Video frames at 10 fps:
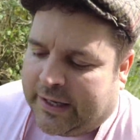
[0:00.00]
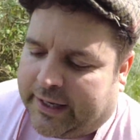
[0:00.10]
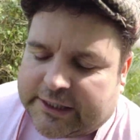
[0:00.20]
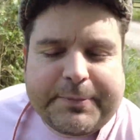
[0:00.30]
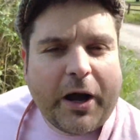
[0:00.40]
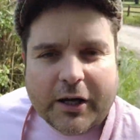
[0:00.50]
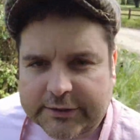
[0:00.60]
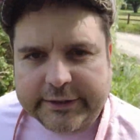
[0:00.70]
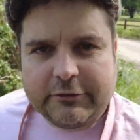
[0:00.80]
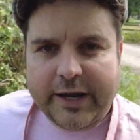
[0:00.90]
his
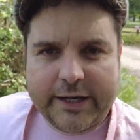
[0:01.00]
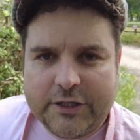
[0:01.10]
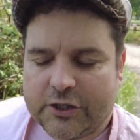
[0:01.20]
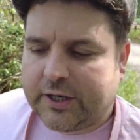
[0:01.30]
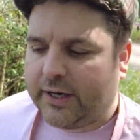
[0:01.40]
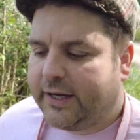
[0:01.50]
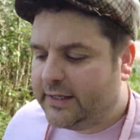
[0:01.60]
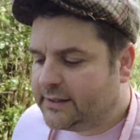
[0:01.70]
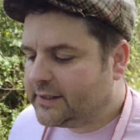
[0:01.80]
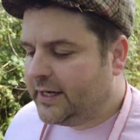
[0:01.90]
passing range
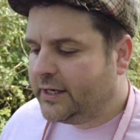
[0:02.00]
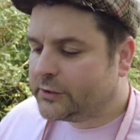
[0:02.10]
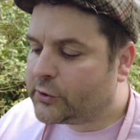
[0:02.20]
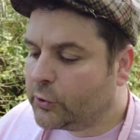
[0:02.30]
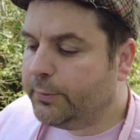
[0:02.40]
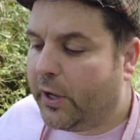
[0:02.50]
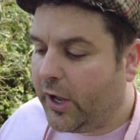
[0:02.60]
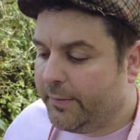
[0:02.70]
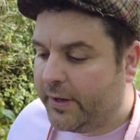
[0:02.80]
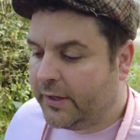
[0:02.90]
is
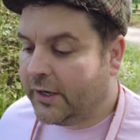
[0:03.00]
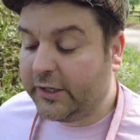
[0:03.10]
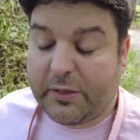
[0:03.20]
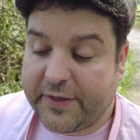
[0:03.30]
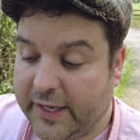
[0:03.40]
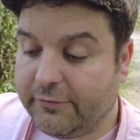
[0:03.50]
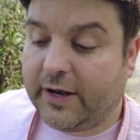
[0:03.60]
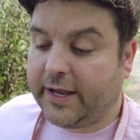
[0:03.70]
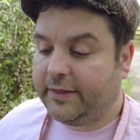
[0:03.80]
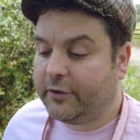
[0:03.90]
sublime. I don't think he
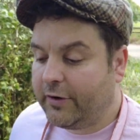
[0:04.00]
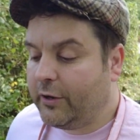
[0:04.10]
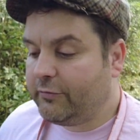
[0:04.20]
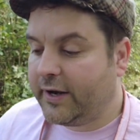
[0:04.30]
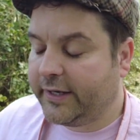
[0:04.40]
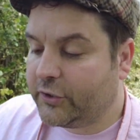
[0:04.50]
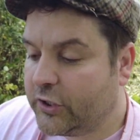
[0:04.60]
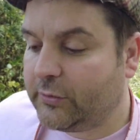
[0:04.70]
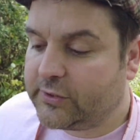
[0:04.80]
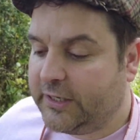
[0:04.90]
really hit the ground running at
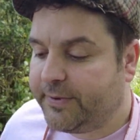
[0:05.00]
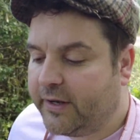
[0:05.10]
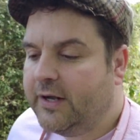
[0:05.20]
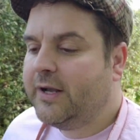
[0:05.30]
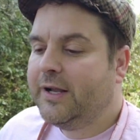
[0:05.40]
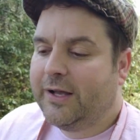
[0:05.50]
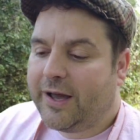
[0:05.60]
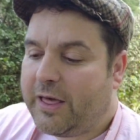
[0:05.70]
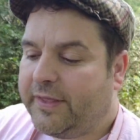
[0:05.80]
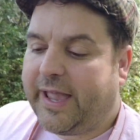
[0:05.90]
Chelsea, but I
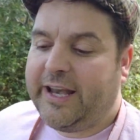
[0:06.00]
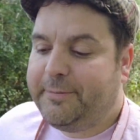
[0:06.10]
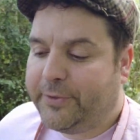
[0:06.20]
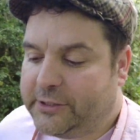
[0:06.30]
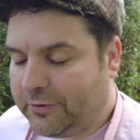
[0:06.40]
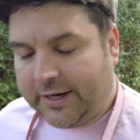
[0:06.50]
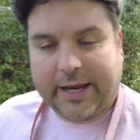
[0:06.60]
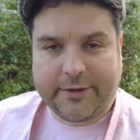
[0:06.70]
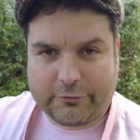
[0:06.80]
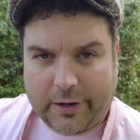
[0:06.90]
don't think anybody's really
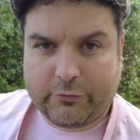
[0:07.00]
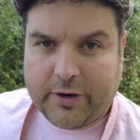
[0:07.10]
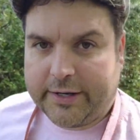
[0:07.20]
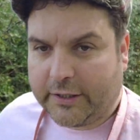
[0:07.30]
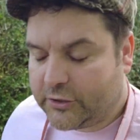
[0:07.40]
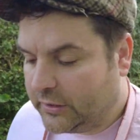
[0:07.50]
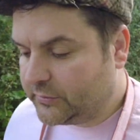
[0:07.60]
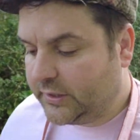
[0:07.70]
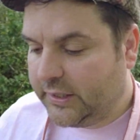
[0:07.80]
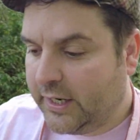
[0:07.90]
hit the ground running at
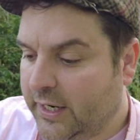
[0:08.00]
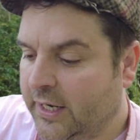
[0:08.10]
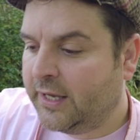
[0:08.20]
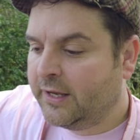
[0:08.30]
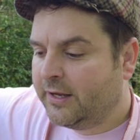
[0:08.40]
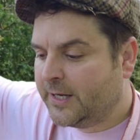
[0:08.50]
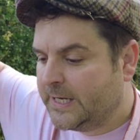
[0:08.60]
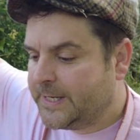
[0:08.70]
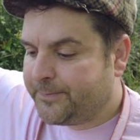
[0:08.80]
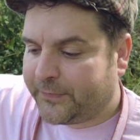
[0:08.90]
Chelsea
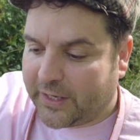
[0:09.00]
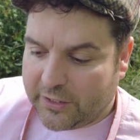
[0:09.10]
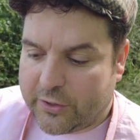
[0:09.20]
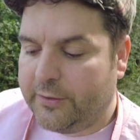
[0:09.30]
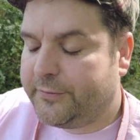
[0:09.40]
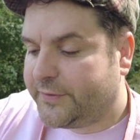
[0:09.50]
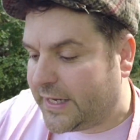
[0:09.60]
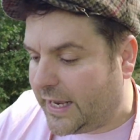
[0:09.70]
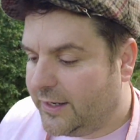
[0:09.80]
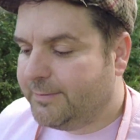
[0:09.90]
a lot of
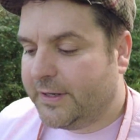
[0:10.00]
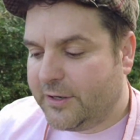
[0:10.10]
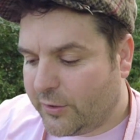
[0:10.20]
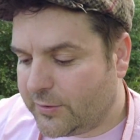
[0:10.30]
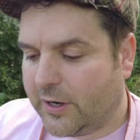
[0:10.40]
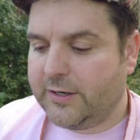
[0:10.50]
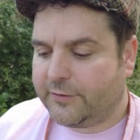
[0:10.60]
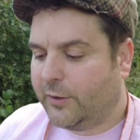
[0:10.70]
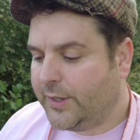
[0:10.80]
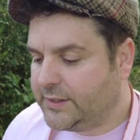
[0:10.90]
talent, but no kind of
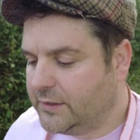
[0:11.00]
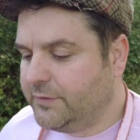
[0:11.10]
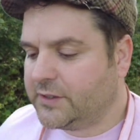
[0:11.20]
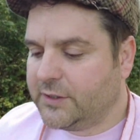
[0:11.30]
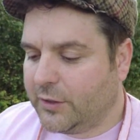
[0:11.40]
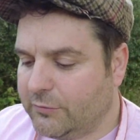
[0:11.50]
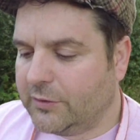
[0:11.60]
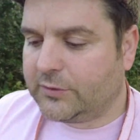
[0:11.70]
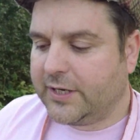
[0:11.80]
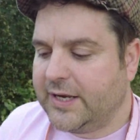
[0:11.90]
cohesiveness, no
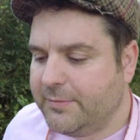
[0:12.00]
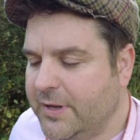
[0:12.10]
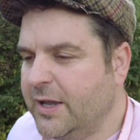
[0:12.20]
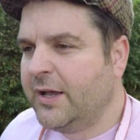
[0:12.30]
real team,